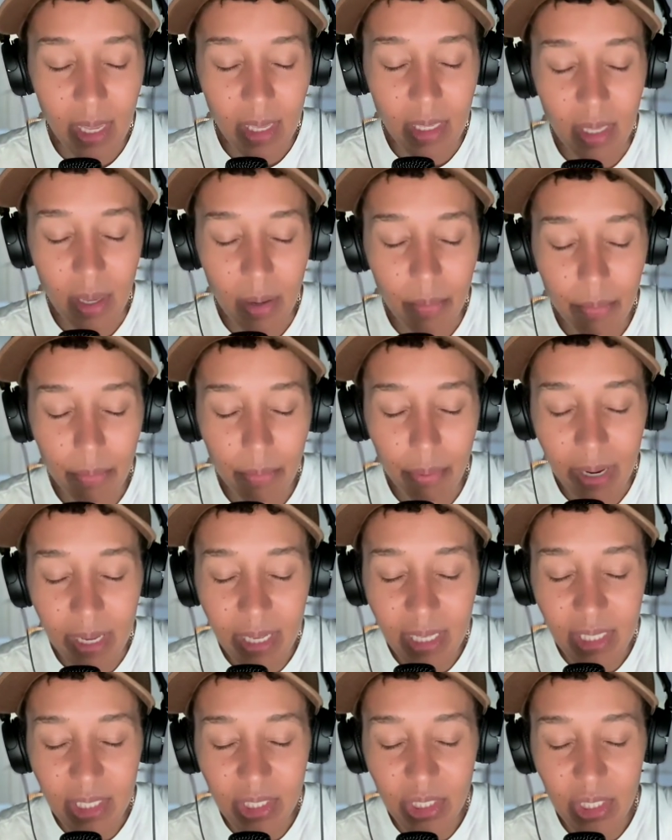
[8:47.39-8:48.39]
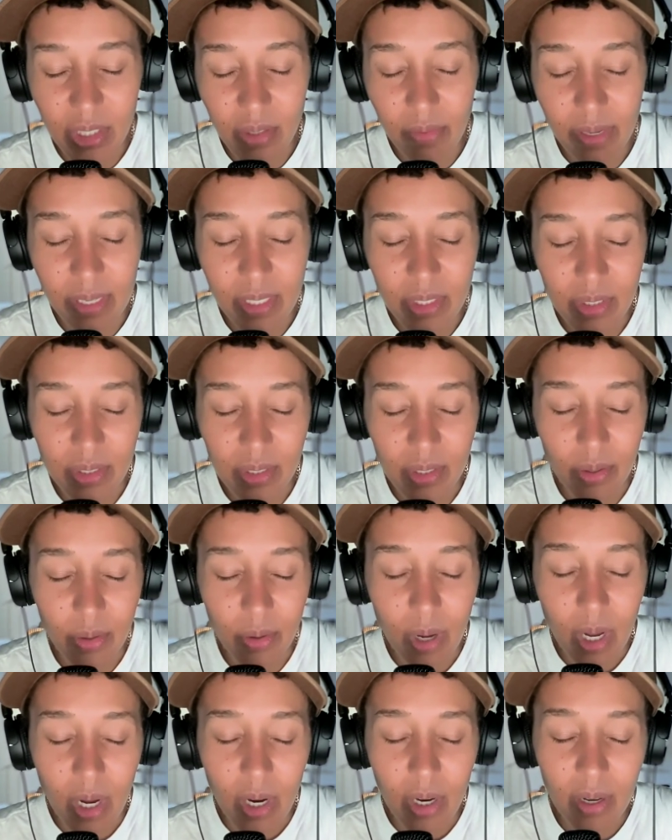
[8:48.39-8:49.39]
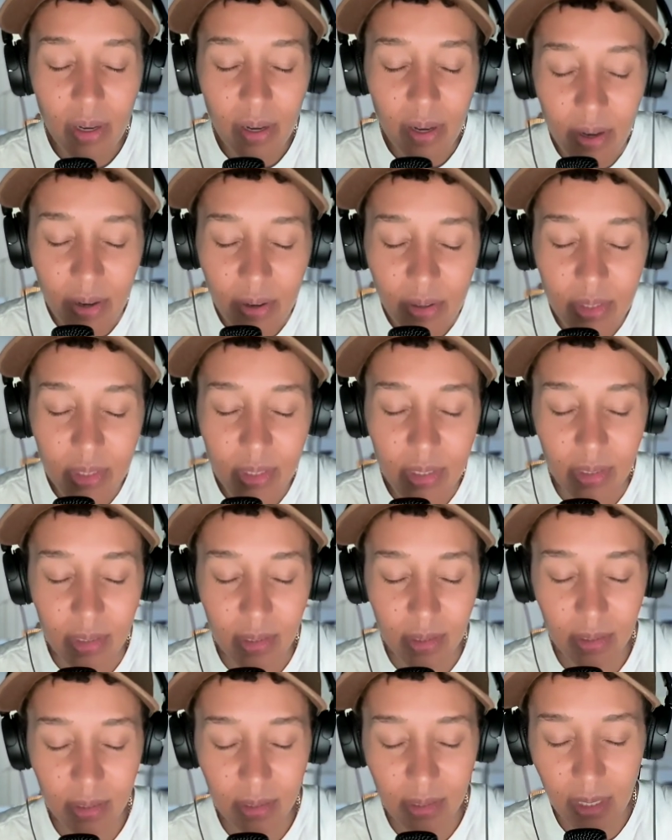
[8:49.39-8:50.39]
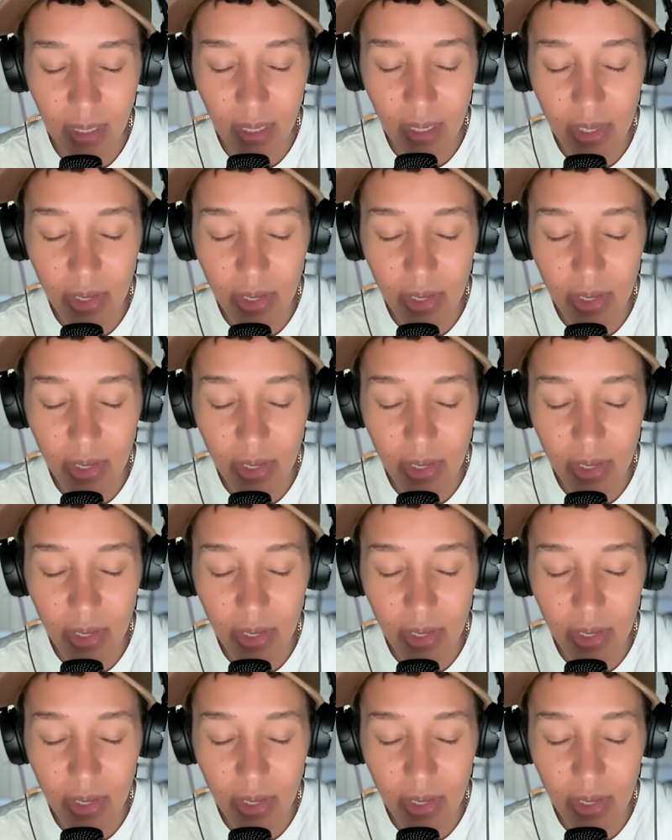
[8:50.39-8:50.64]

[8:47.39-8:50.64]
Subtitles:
you're breaking generational curses.